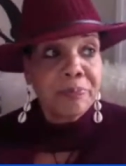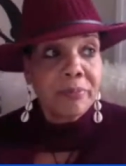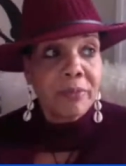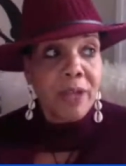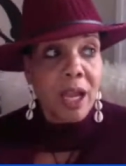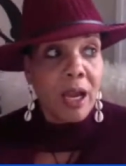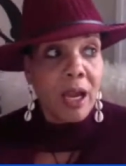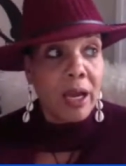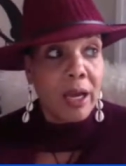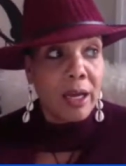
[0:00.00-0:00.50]

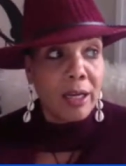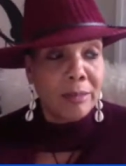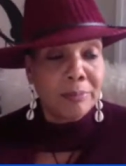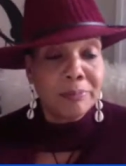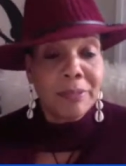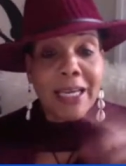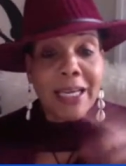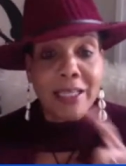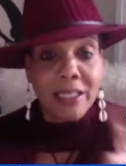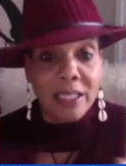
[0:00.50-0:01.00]
um,
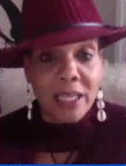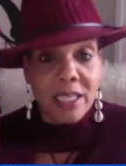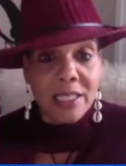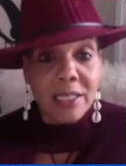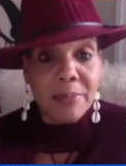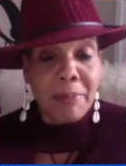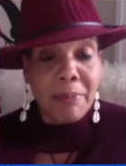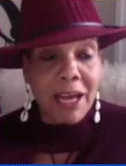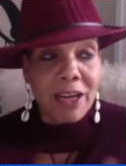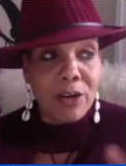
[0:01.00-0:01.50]
it does
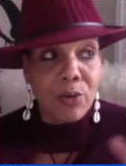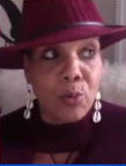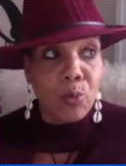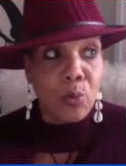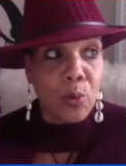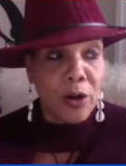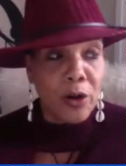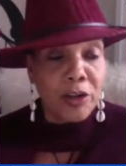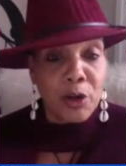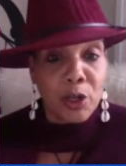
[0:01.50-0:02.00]
matter where
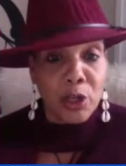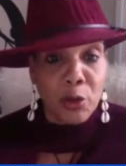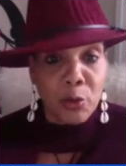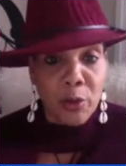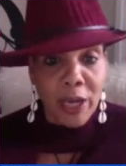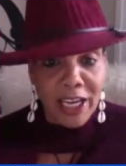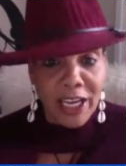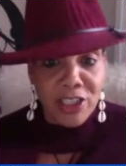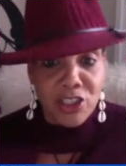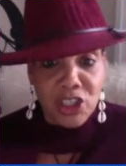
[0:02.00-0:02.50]
your
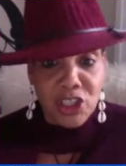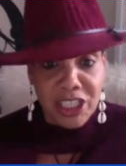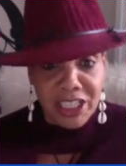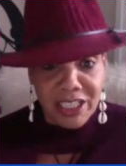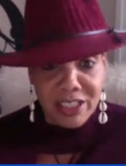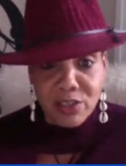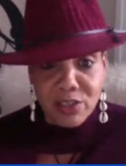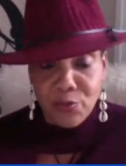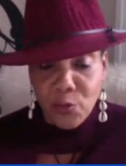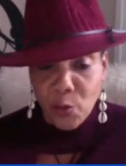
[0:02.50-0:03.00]
location
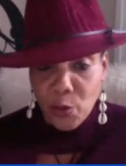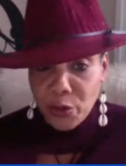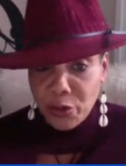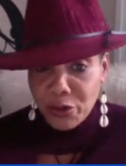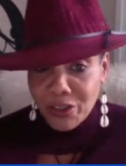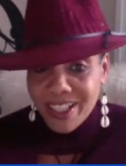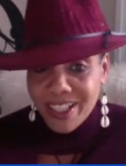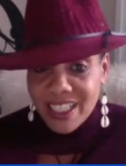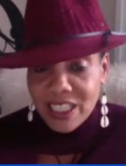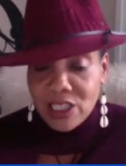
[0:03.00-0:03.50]
is for your
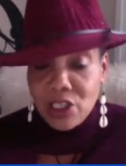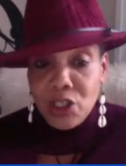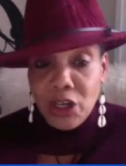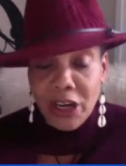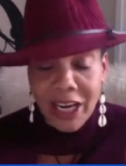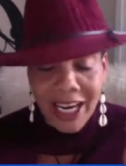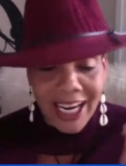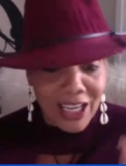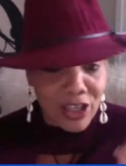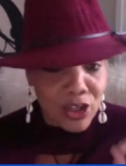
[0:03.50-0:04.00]
center
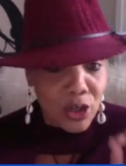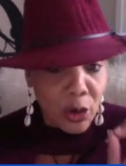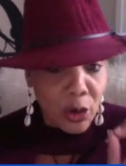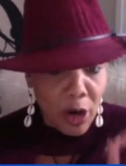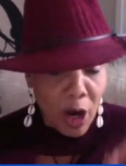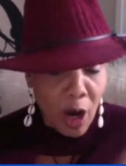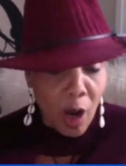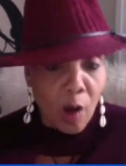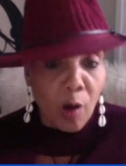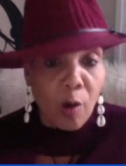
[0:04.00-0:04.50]
and your
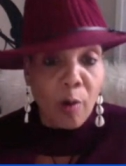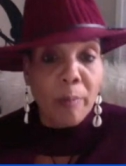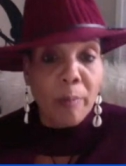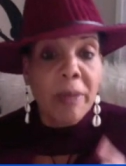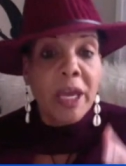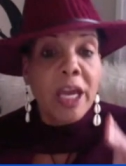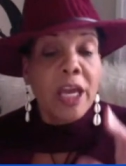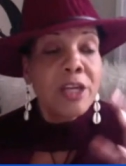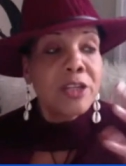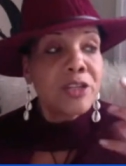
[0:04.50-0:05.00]
home.
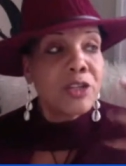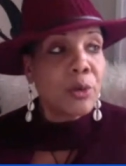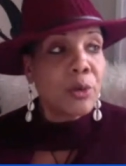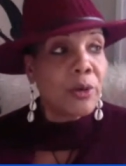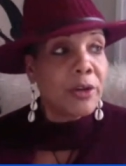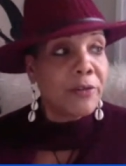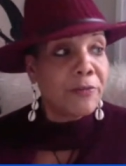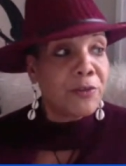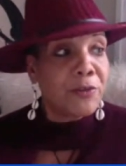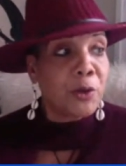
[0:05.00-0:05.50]
So
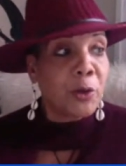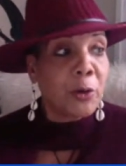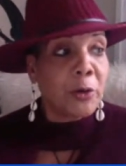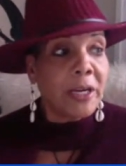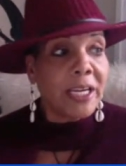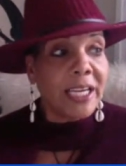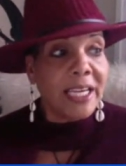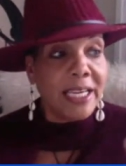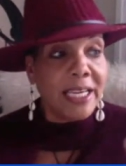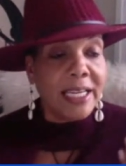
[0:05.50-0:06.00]
if you're
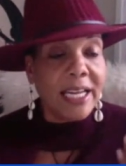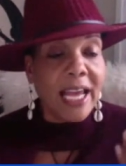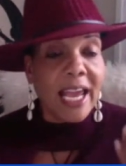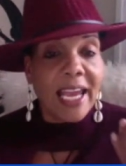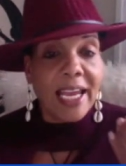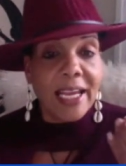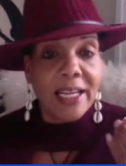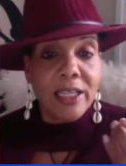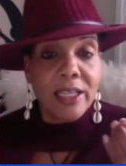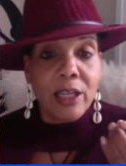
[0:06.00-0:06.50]
in
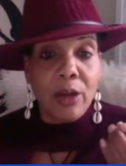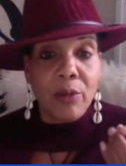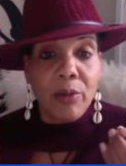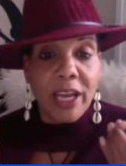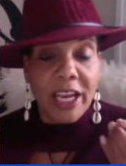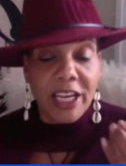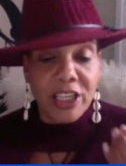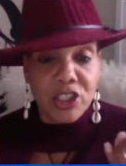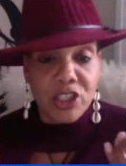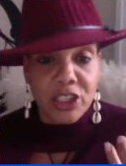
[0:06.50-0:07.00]
a
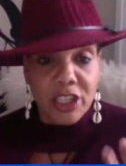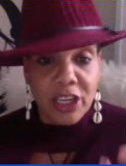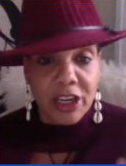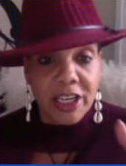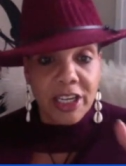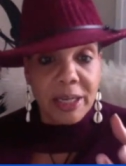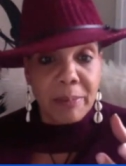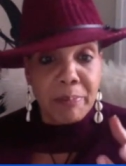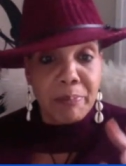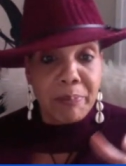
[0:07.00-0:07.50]
location, they're
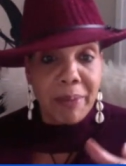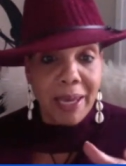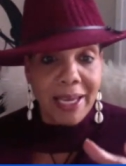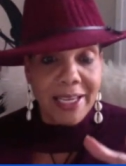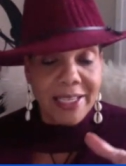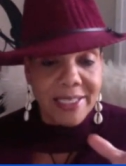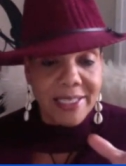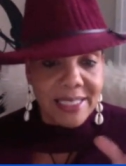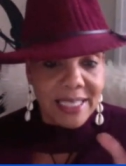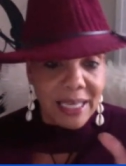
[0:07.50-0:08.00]
going to
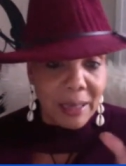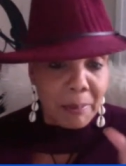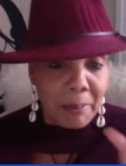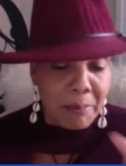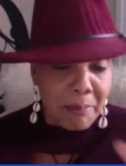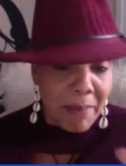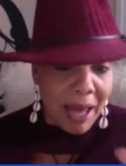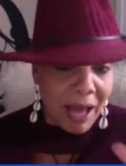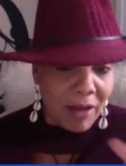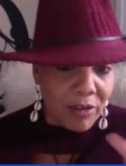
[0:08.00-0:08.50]
base the
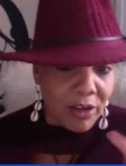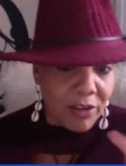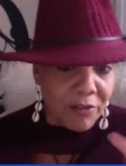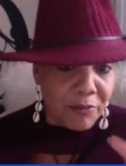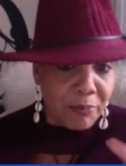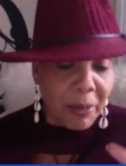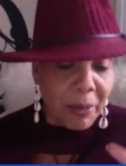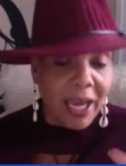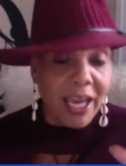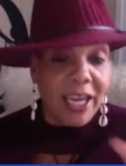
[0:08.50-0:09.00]
amount of
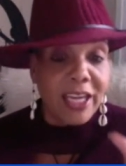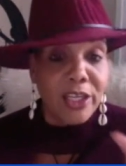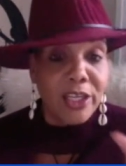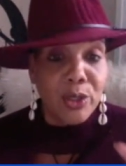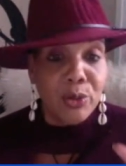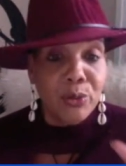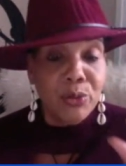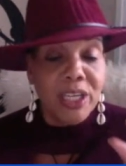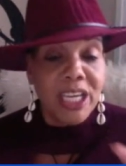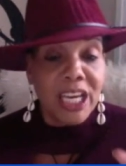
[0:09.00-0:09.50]
pay
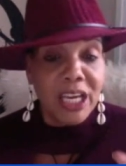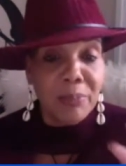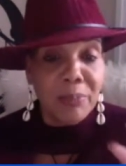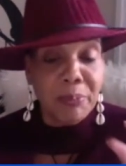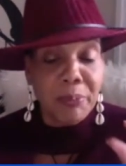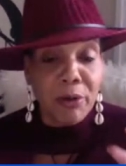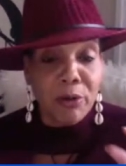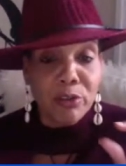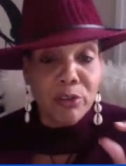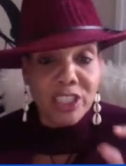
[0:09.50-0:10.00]
you get
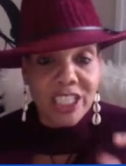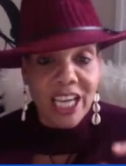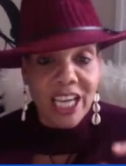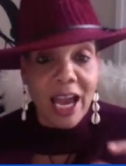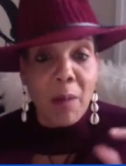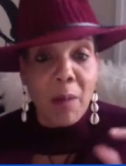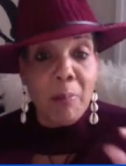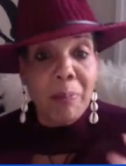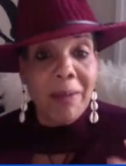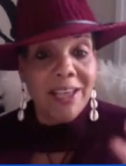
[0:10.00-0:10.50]
per
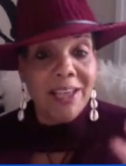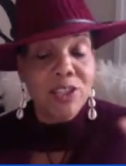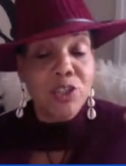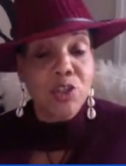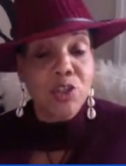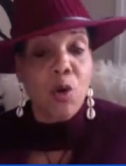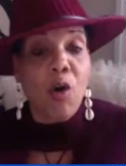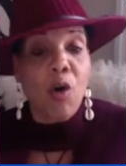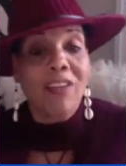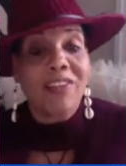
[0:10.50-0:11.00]
child based
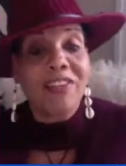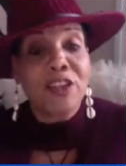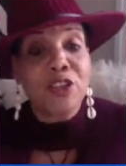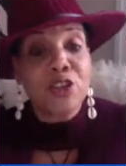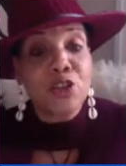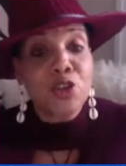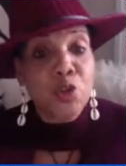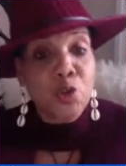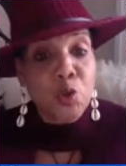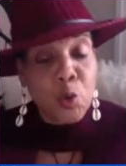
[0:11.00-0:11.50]
on the
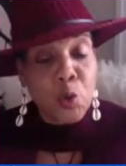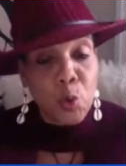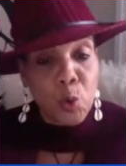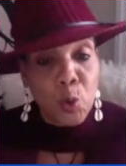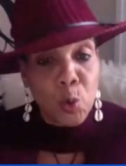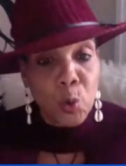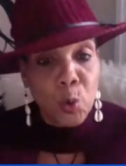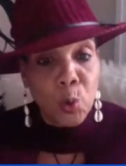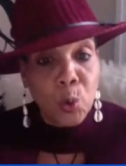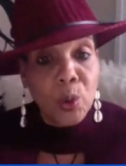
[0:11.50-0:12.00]

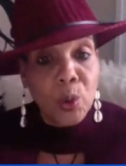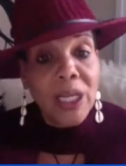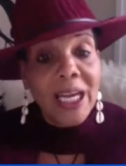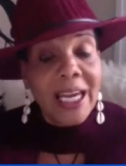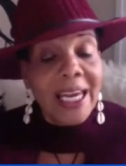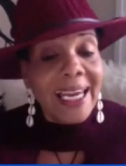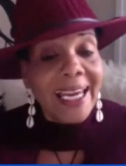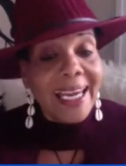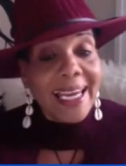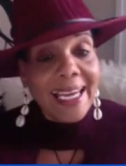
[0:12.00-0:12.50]
school
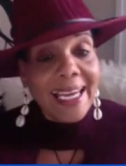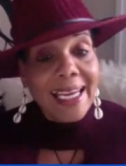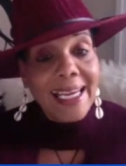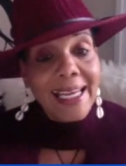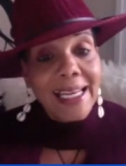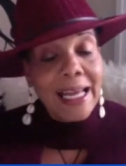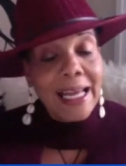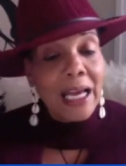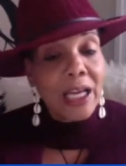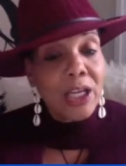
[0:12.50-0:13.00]

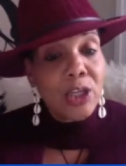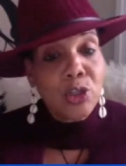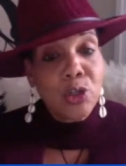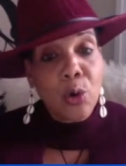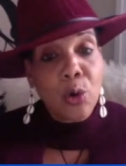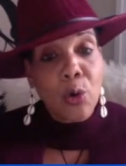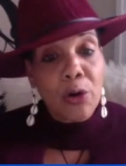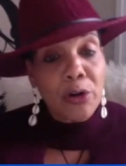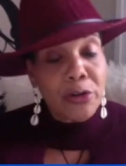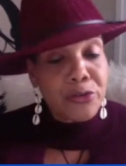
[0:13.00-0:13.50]
in
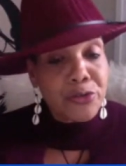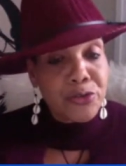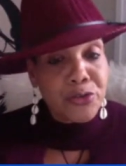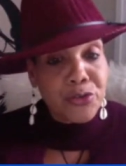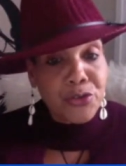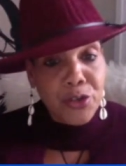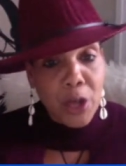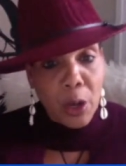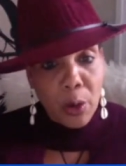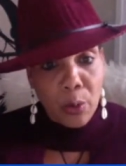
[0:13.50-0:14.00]
your
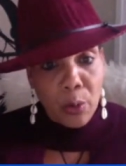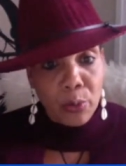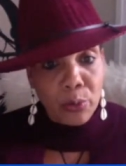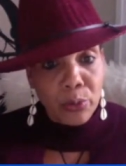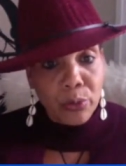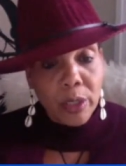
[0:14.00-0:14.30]
zone.